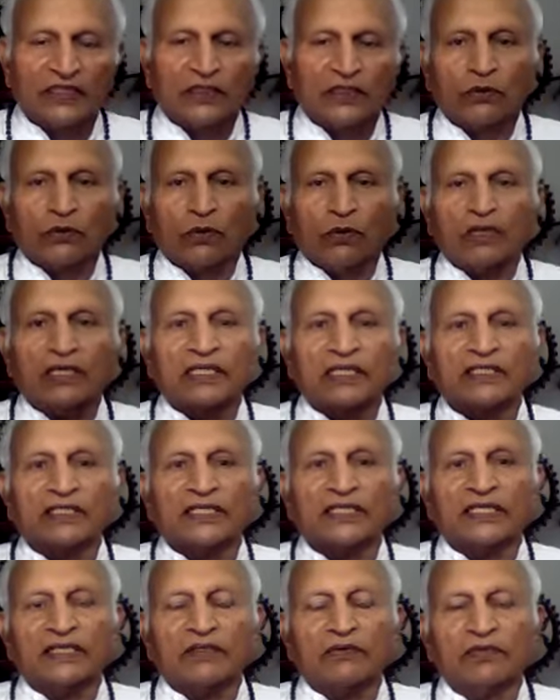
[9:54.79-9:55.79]

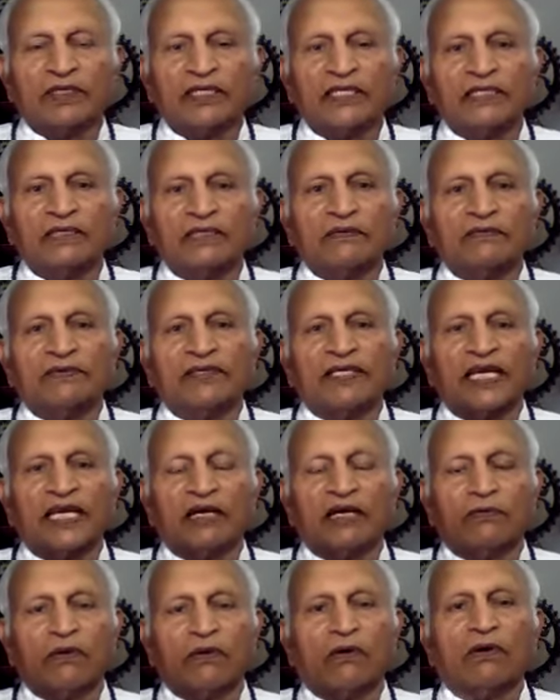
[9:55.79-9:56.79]
Qualitatively, we have
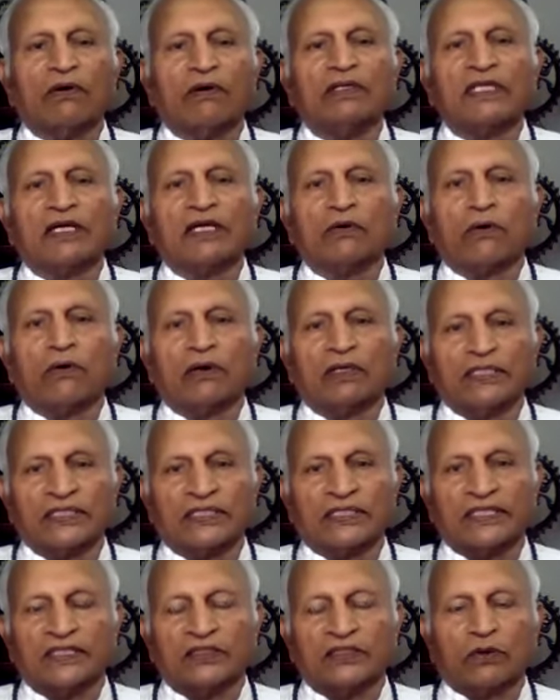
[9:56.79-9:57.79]
all the
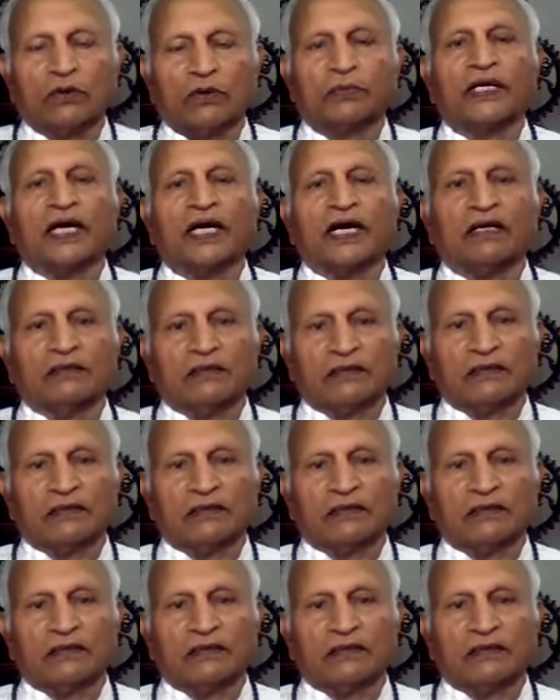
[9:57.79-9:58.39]
qualities of God.